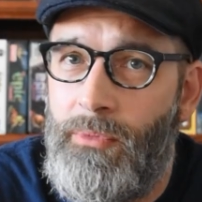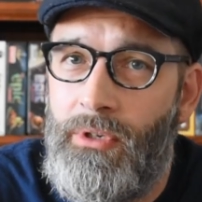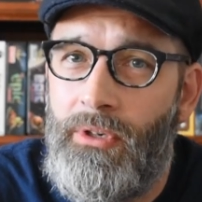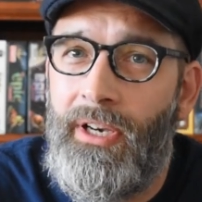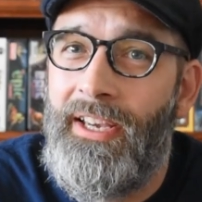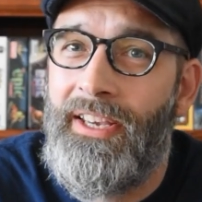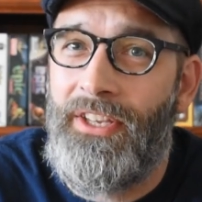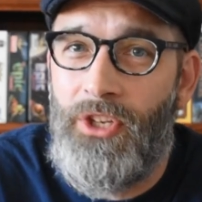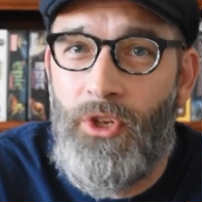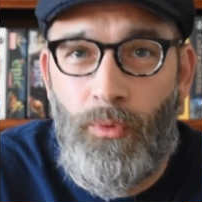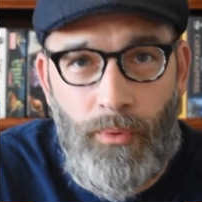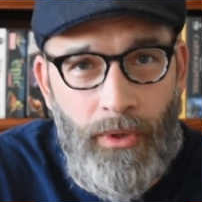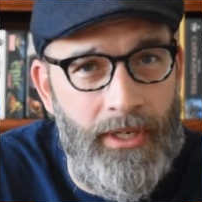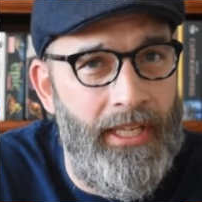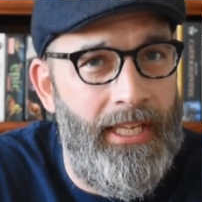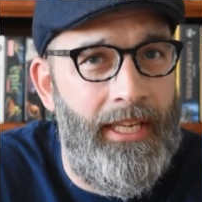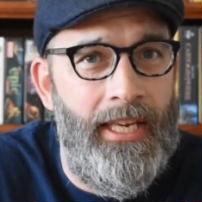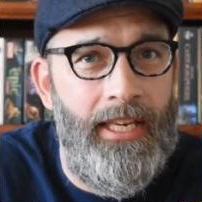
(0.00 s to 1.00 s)
You
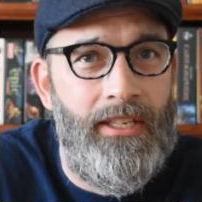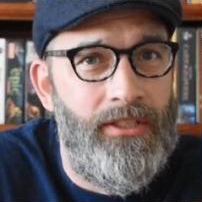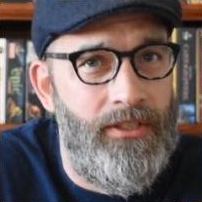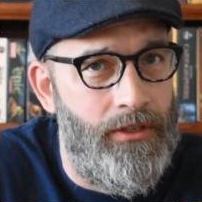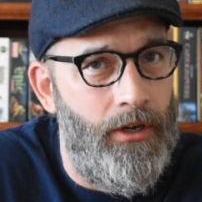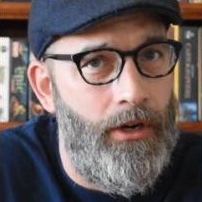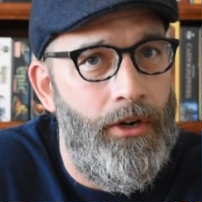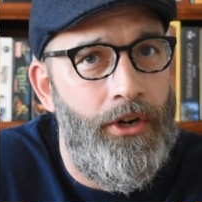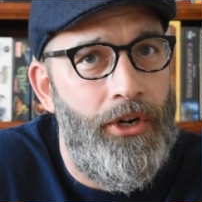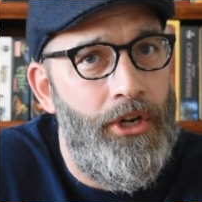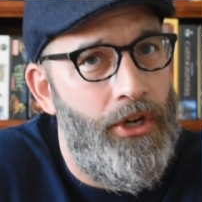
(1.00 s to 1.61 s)
run a Kickstarter,